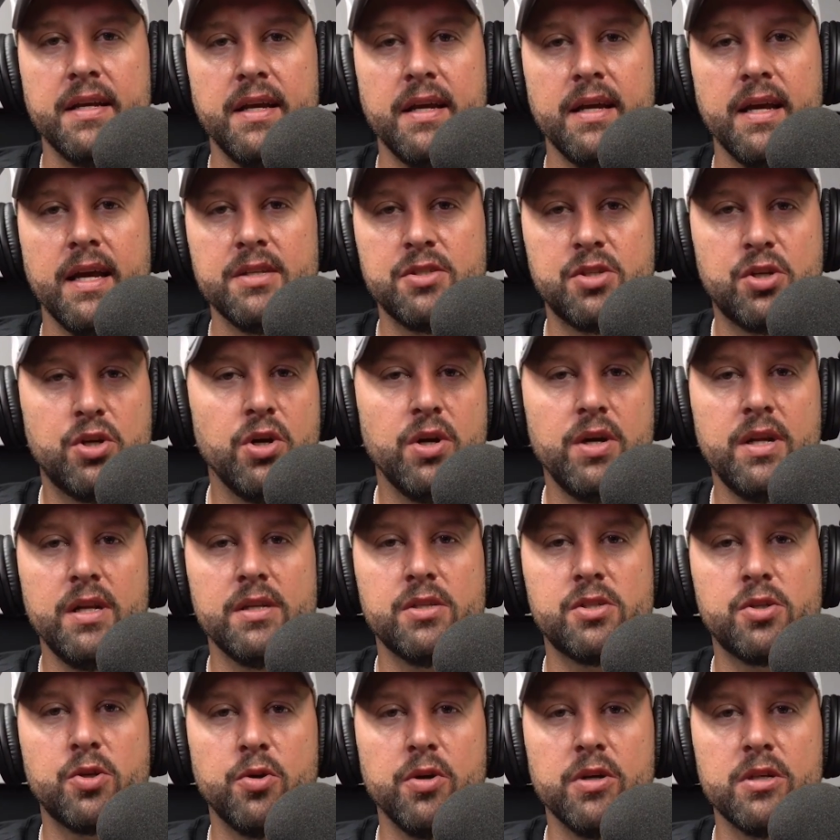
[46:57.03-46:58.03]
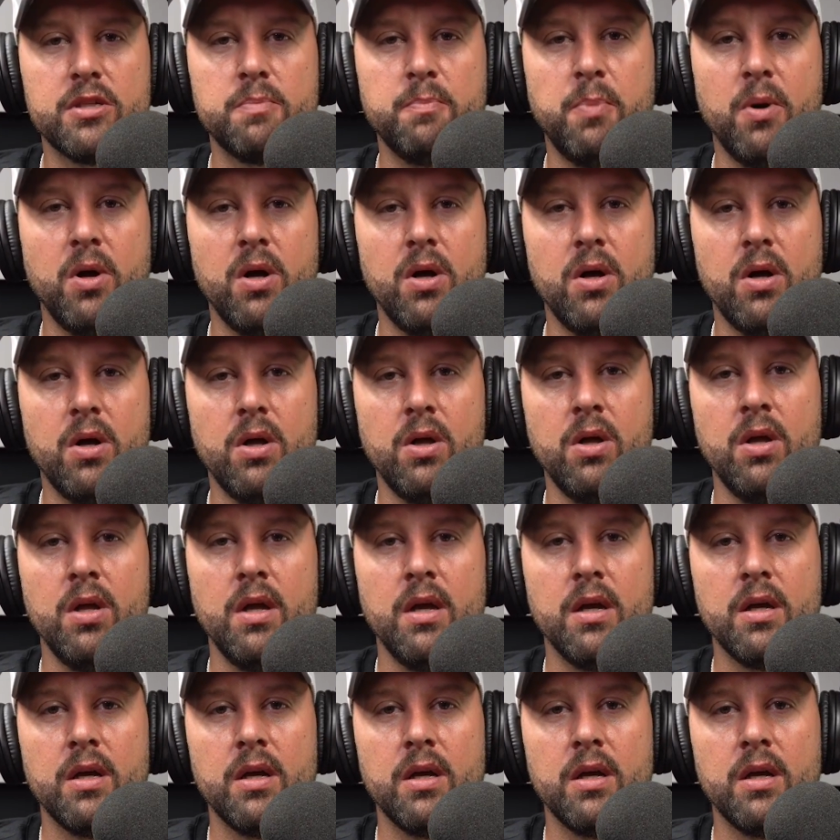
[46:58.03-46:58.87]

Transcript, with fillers: As good as Chris Paul